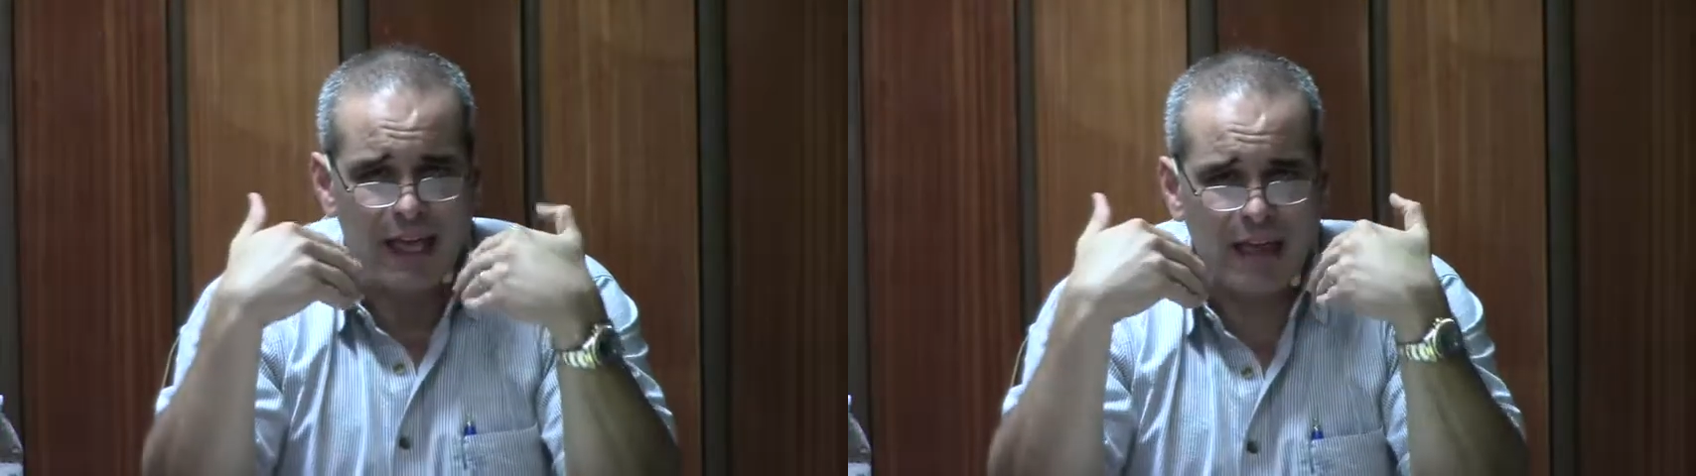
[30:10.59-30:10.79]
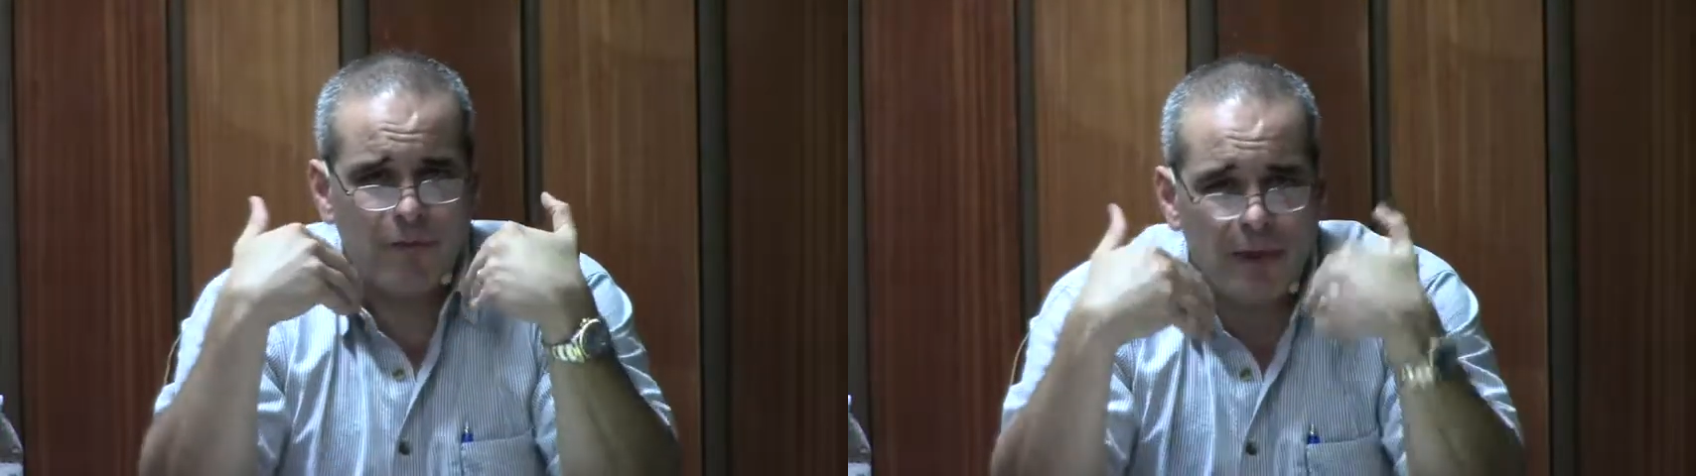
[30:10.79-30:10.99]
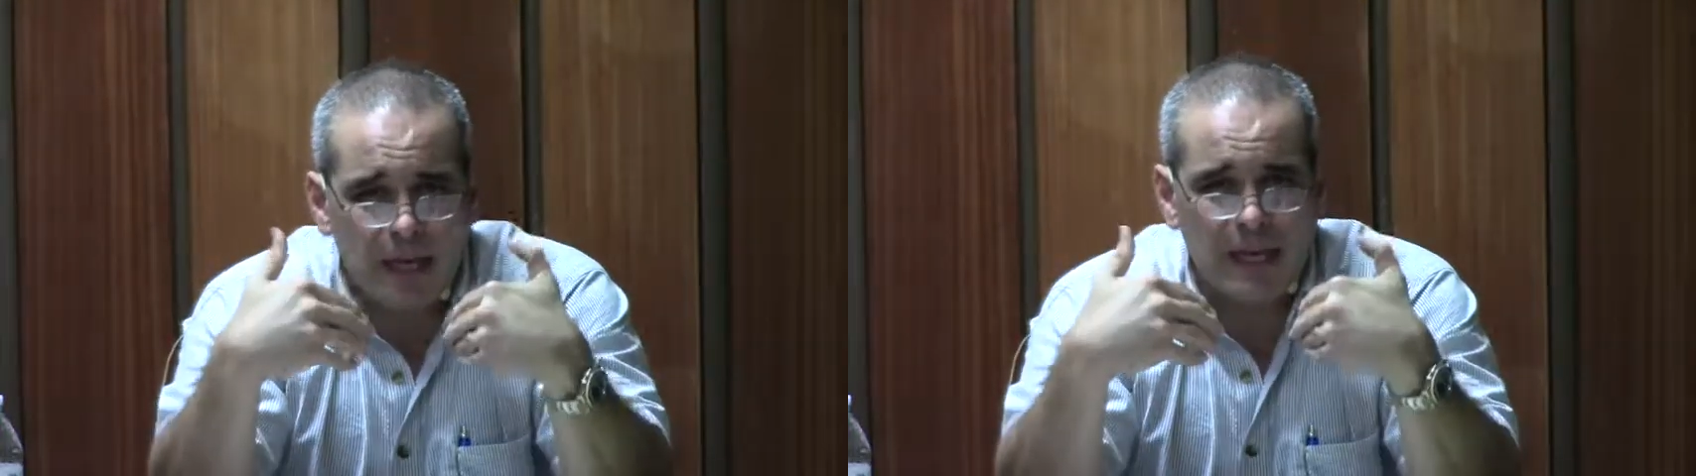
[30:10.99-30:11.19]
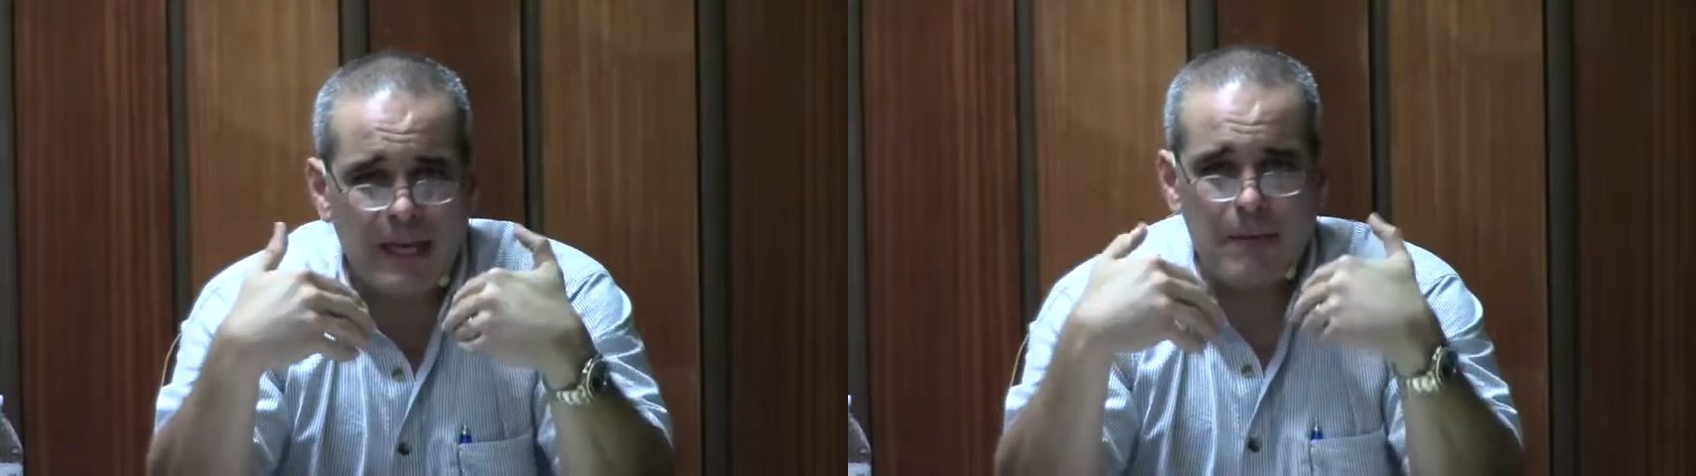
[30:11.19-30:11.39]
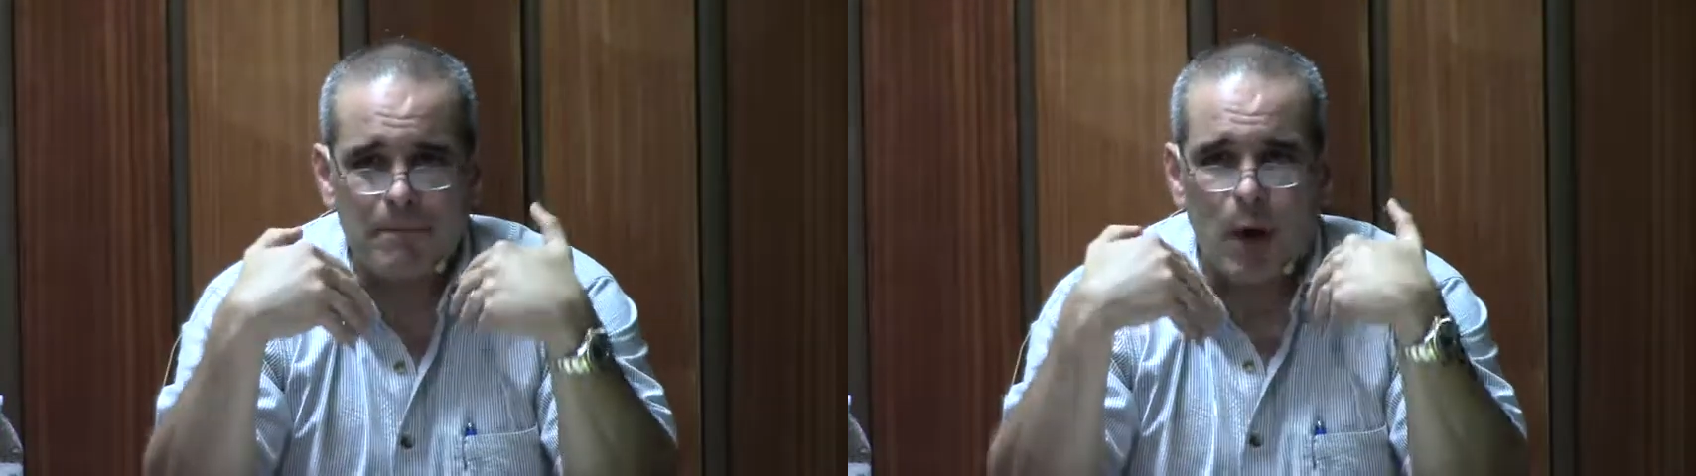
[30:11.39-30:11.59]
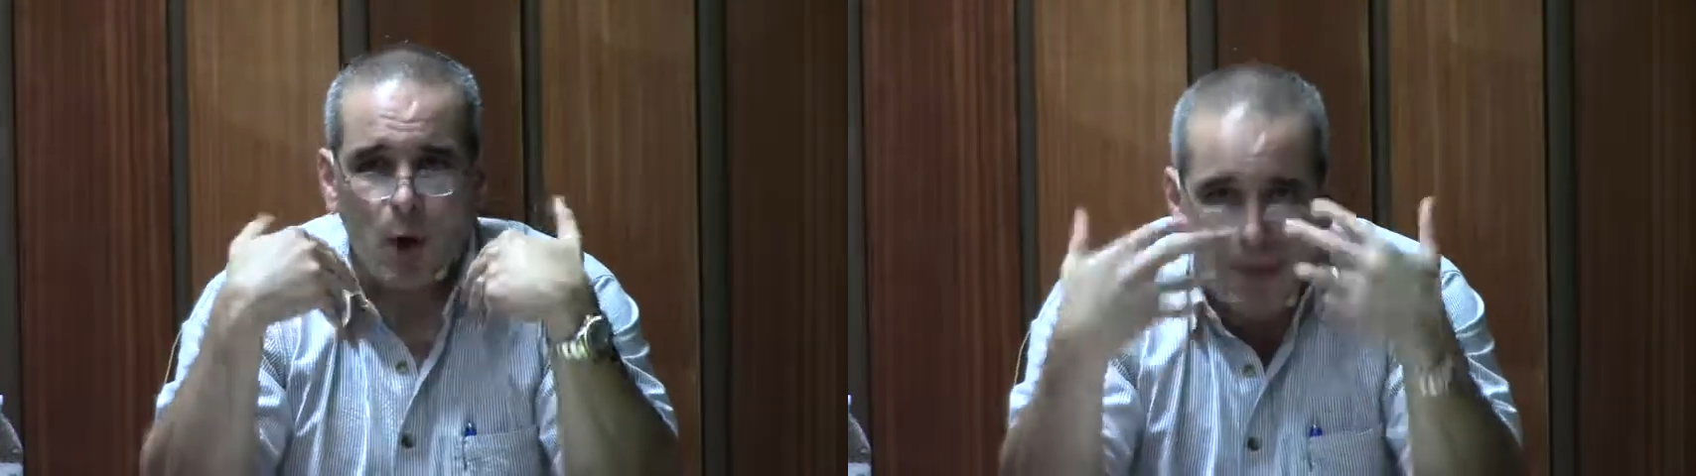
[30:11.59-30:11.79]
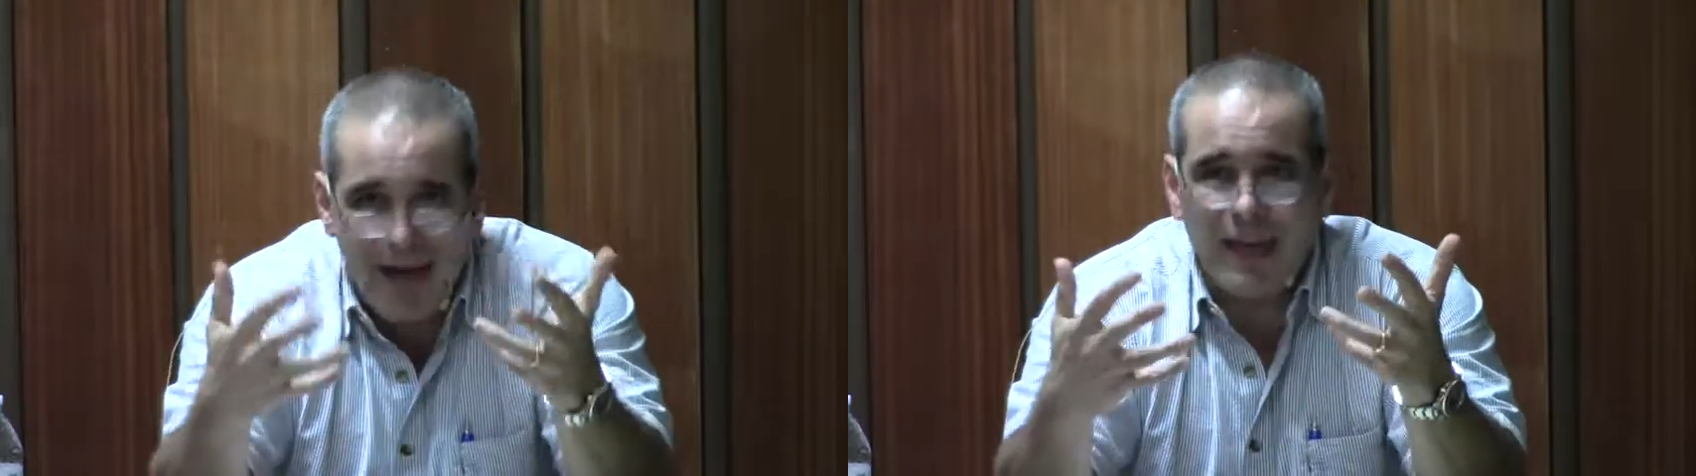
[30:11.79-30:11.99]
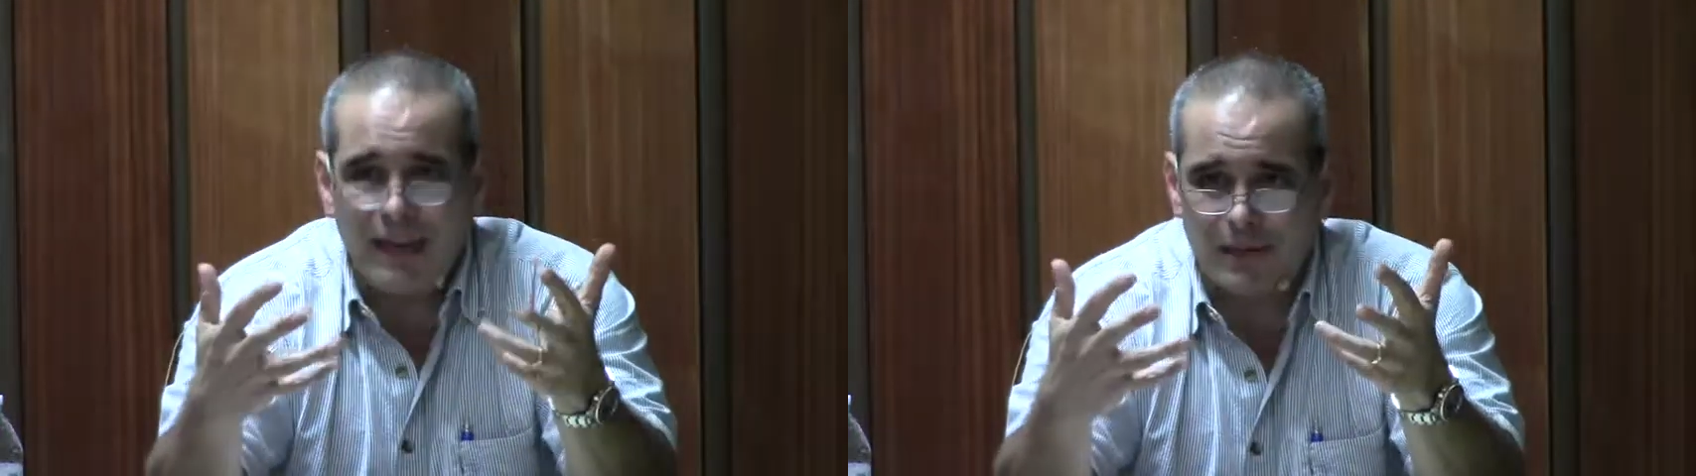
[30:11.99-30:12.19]
if he
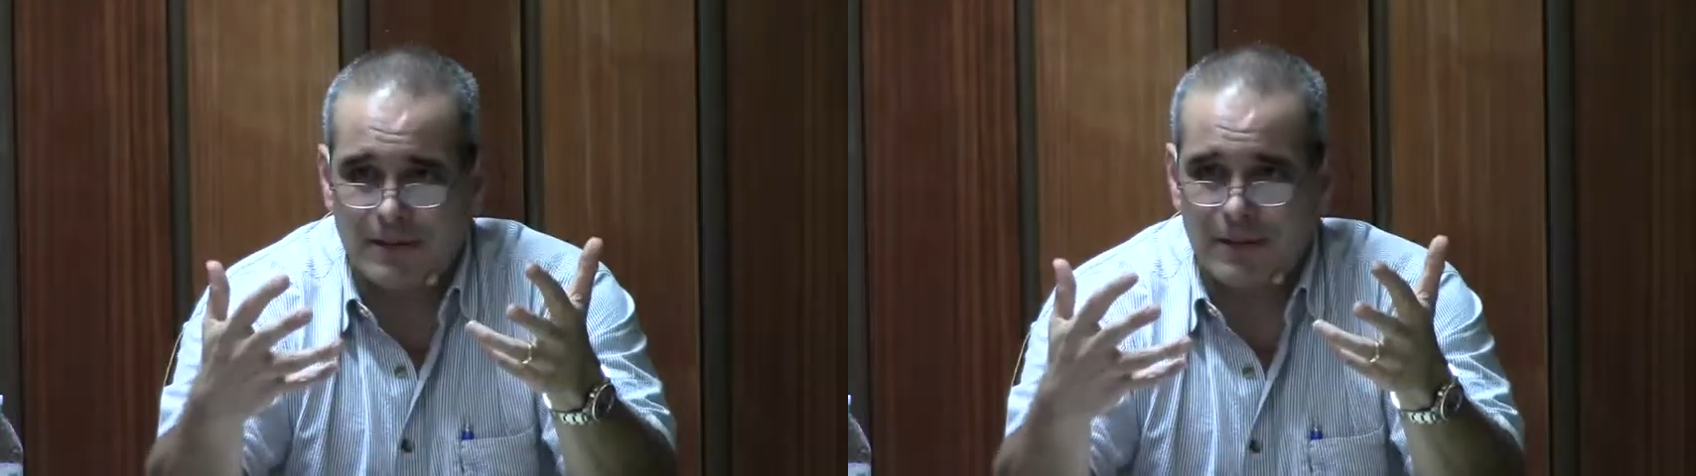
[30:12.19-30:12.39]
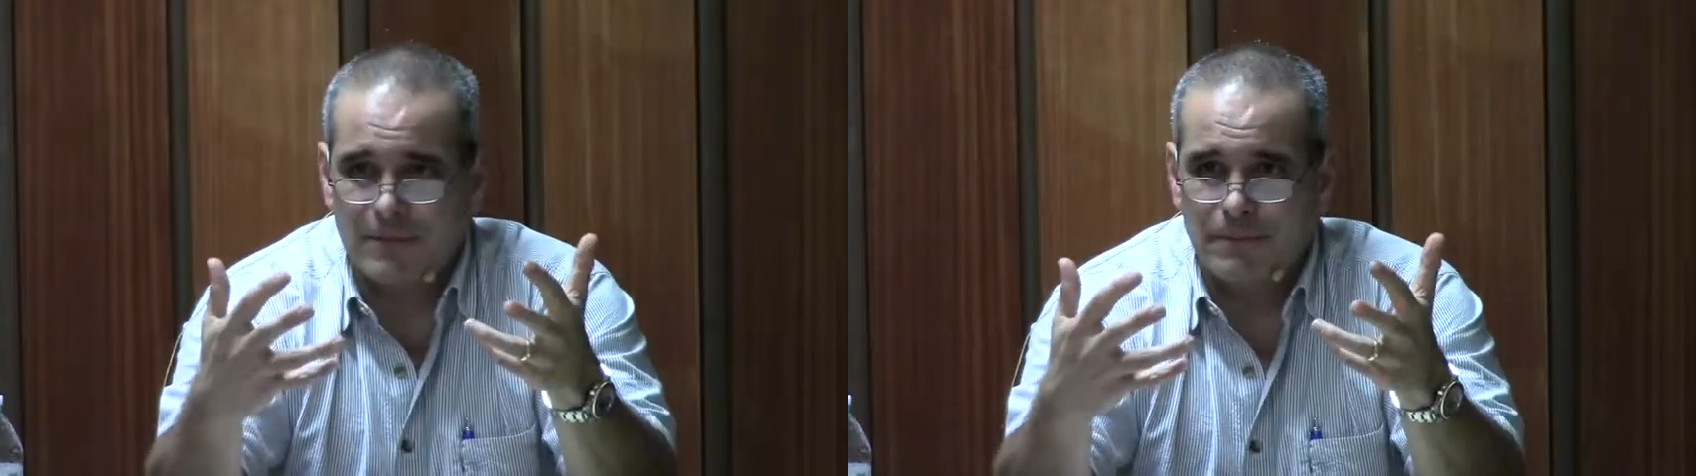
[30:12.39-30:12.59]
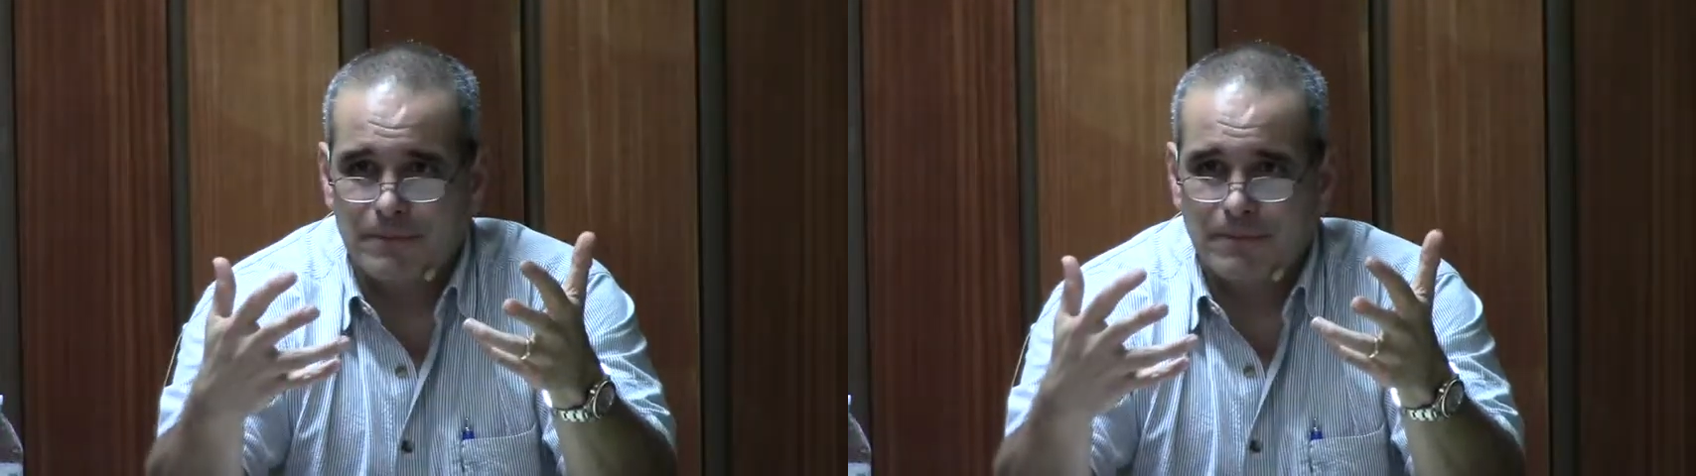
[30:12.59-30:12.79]
obeys,